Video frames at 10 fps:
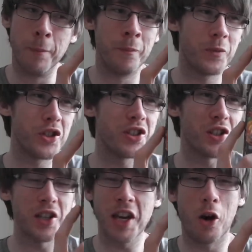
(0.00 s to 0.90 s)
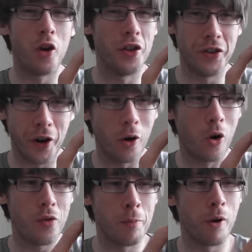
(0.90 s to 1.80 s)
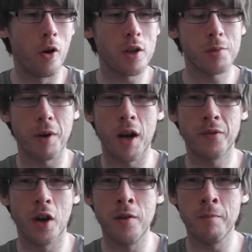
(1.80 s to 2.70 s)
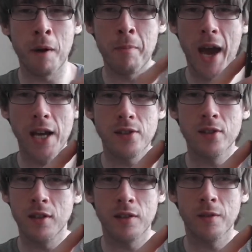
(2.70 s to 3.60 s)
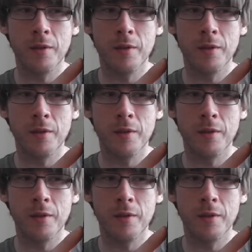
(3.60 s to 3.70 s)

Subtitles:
just to get all the dirt off the box, but I've done my best,